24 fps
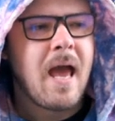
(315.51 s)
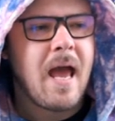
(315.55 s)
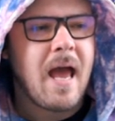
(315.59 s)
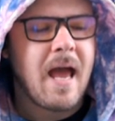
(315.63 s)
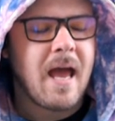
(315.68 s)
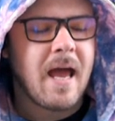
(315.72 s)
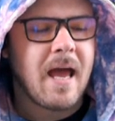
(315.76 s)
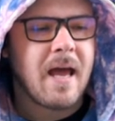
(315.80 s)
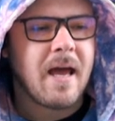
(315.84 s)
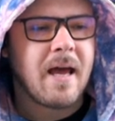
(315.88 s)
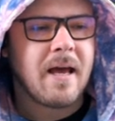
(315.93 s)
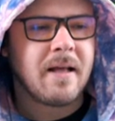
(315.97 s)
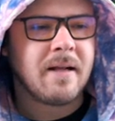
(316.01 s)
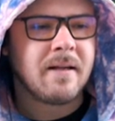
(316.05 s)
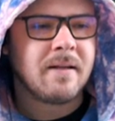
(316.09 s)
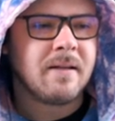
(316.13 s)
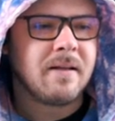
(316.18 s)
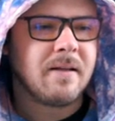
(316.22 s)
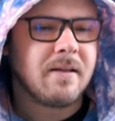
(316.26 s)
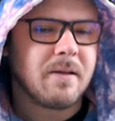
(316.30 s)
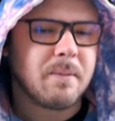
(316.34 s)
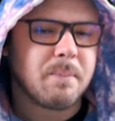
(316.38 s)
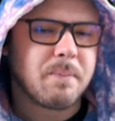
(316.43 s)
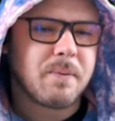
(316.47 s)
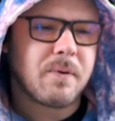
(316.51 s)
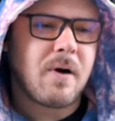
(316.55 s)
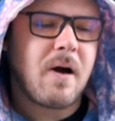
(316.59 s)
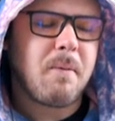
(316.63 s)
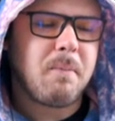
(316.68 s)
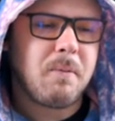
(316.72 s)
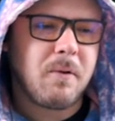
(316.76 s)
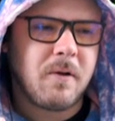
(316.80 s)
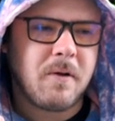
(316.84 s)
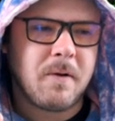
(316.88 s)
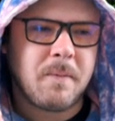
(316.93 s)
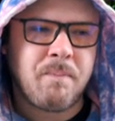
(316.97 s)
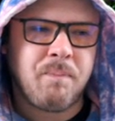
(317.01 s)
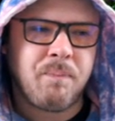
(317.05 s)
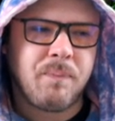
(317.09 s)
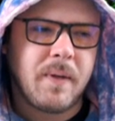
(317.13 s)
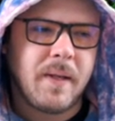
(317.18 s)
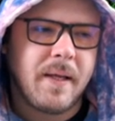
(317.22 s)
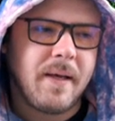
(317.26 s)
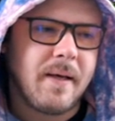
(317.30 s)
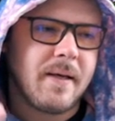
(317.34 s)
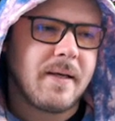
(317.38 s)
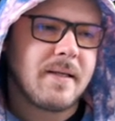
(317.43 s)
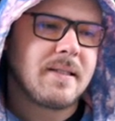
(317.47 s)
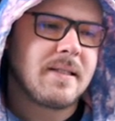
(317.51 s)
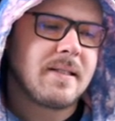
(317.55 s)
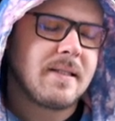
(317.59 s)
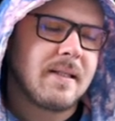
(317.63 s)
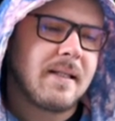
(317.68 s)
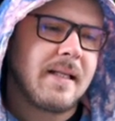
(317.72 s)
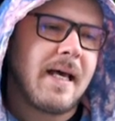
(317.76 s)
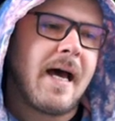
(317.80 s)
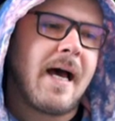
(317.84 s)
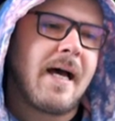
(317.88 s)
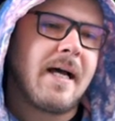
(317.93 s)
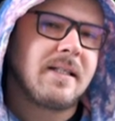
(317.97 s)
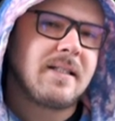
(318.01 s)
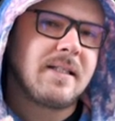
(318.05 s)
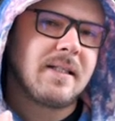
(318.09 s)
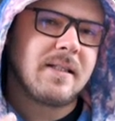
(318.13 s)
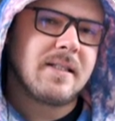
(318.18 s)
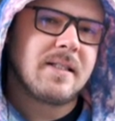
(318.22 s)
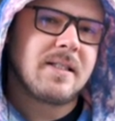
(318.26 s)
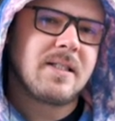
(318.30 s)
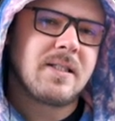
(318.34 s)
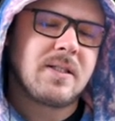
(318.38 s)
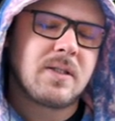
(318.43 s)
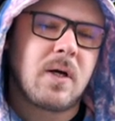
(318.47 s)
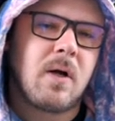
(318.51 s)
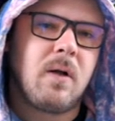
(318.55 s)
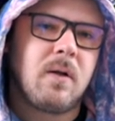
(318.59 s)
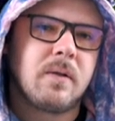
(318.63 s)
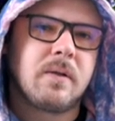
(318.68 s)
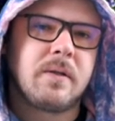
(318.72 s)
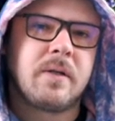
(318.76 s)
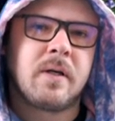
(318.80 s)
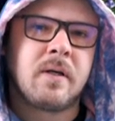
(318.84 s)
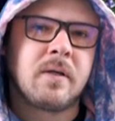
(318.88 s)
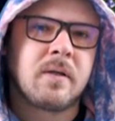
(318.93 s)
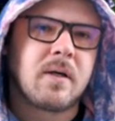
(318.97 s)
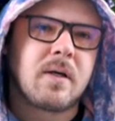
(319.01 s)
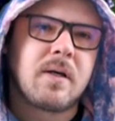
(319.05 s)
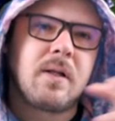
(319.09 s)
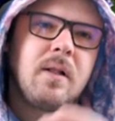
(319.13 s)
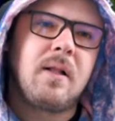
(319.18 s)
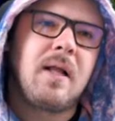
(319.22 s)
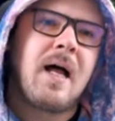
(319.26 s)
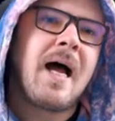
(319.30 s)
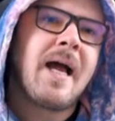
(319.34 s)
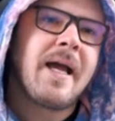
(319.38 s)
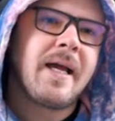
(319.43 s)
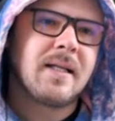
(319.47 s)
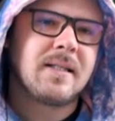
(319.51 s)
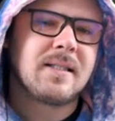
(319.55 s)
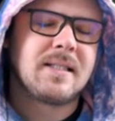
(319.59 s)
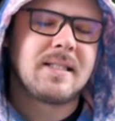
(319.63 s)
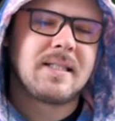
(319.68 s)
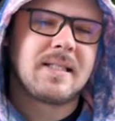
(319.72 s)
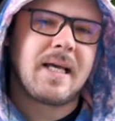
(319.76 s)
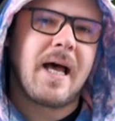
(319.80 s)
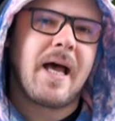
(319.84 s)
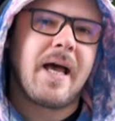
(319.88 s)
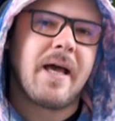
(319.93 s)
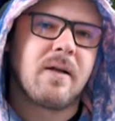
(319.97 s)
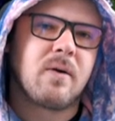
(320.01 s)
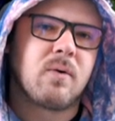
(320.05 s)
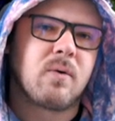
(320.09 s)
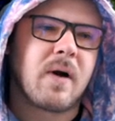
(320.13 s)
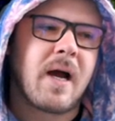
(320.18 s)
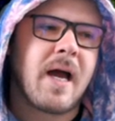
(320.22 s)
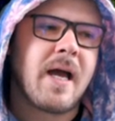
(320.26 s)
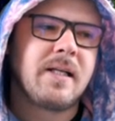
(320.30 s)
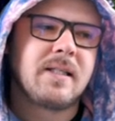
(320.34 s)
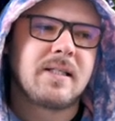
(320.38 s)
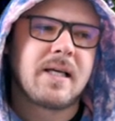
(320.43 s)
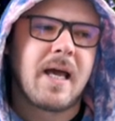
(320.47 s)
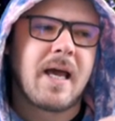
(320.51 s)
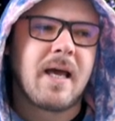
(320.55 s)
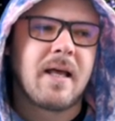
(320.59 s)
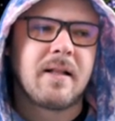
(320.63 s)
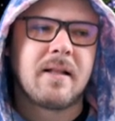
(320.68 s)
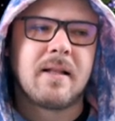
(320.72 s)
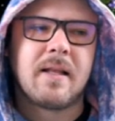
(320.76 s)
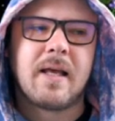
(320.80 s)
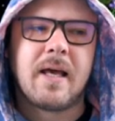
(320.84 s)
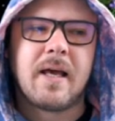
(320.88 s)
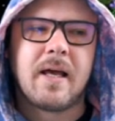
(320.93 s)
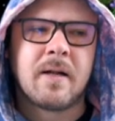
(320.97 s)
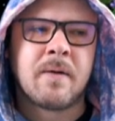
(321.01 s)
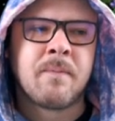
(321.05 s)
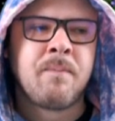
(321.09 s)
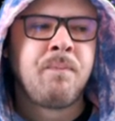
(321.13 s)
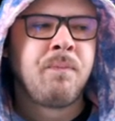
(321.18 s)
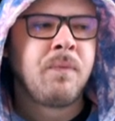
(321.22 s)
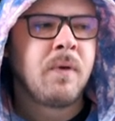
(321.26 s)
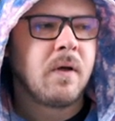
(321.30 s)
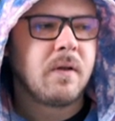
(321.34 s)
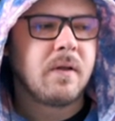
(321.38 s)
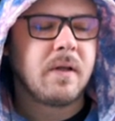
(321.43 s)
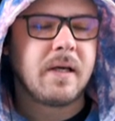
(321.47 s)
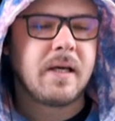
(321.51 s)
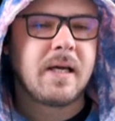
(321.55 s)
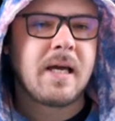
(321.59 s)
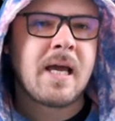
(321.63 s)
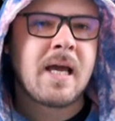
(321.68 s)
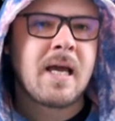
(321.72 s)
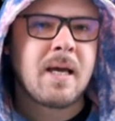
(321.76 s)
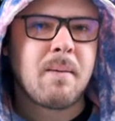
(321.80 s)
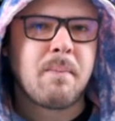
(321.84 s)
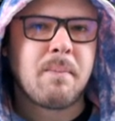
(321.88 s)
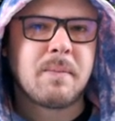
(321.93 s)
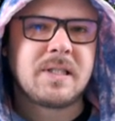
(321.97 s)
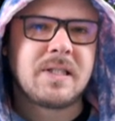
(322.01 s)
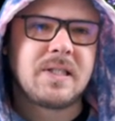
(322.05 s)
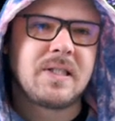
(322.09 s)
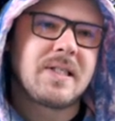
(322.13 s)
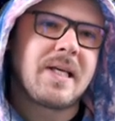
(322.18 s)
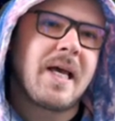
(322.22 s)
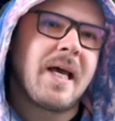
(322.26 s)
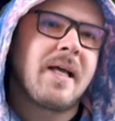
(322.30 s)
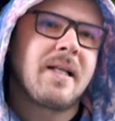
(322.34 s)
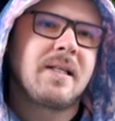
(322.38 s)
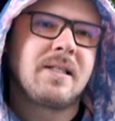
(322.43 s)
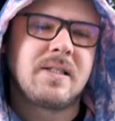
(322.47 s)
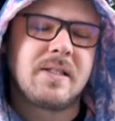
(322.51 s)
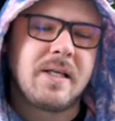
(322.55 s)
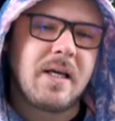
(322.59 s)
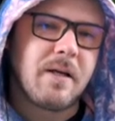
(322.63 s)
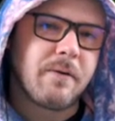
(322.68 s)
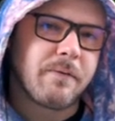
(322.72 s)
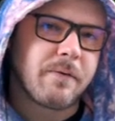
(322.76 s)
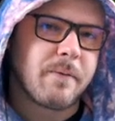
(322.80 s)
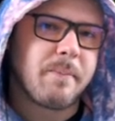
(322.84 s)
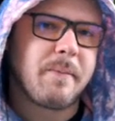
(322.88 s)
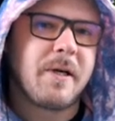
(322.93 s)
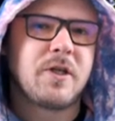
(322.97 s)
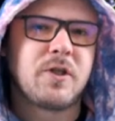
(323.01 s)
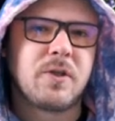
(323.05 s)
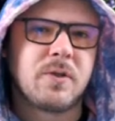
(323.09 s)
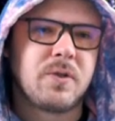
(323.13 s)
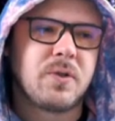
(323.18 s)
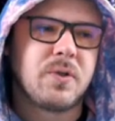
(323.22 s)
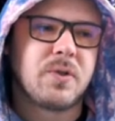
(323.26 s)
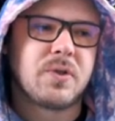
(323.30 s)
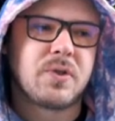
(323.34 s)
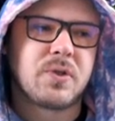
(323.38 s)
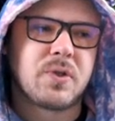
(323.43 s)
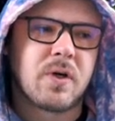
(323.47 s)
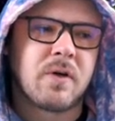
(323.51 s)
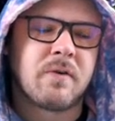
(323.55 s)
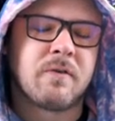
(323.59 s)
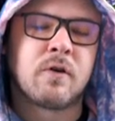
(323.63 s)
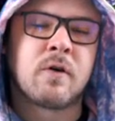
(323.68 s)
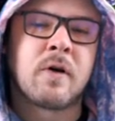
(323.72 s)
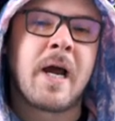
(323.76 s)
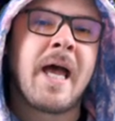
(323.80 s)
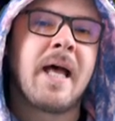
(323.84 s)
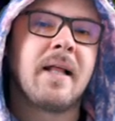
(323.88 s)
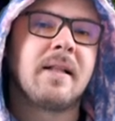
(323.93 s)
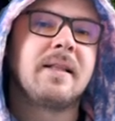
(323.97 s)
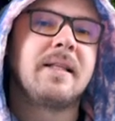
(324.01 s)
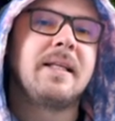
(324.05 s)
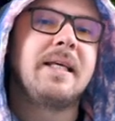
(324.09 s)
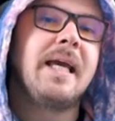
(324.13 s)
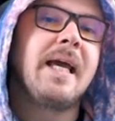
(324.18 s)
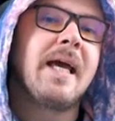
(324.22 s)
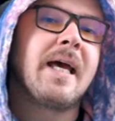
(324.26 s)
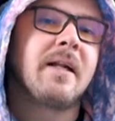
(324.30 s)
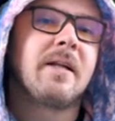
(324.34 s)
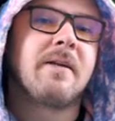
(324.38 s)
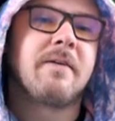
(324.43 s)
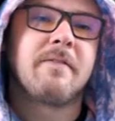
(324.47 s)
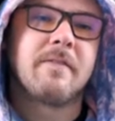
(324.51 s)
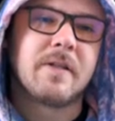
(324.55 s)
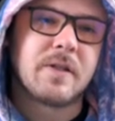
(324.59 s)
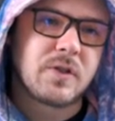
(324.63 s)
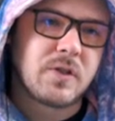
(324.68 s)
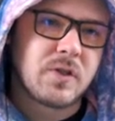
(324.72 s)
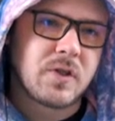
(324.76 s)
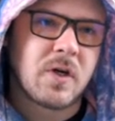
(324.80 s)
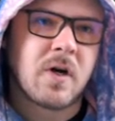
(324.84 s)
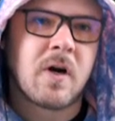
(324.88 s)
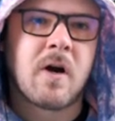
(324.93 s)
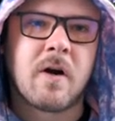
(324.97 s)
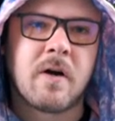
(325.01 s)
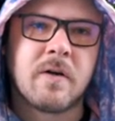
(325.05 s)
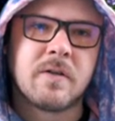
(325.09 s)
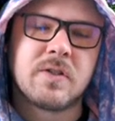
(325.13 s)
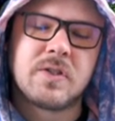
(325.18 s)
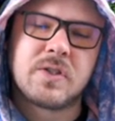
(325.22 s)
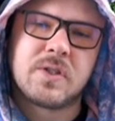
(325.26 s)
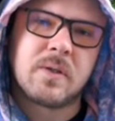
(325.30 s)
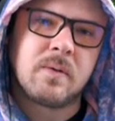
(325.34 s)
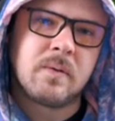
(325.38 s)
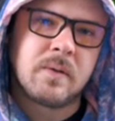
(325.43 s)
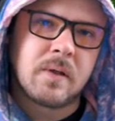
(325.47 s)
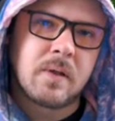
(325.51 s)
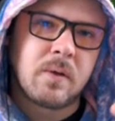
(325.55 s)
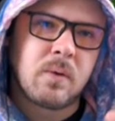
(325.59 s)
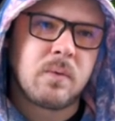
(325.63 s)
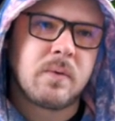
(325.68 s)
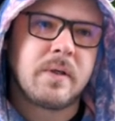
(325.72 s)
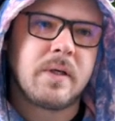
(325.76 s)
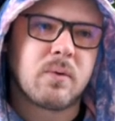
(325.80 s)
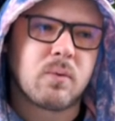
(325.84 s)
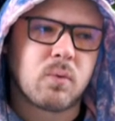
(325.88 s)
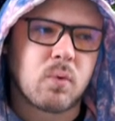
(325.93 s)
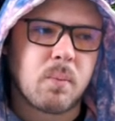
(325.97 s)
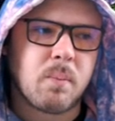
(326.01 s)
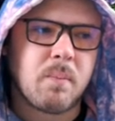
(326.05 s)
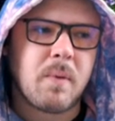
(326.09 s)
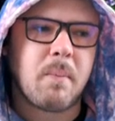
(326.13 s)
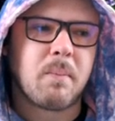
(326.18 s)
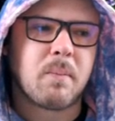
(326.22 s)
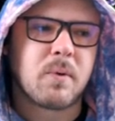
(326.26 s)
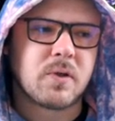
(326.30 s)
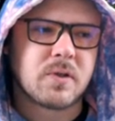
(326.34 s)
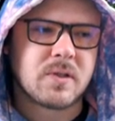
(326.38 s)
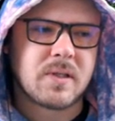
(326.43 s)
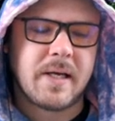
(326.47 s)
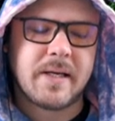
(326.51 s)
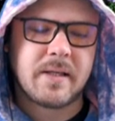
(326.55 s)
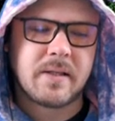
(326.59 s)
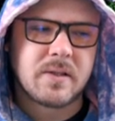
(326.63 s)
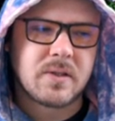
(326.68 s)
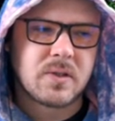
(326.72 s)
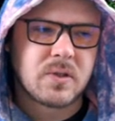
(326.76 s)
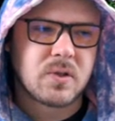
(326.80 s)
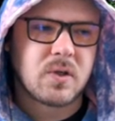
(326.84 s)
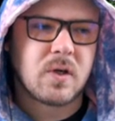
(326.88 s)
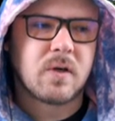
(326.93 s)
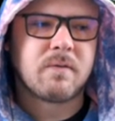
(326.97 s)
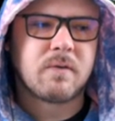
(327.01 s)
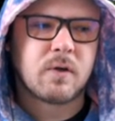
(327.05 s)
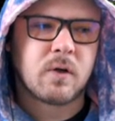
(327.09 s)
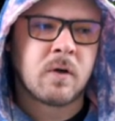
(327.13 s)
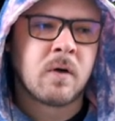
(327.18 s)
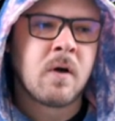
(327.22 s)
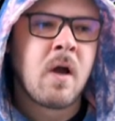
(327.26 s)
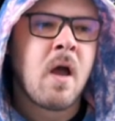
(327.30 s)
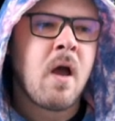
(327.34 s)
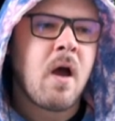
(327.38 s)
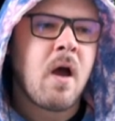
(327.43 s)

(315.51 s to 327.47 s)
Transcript: And the problem is that this is all done client side, right? And then the game sends the information to the server at the end of the turn. So it only remembers, like, the server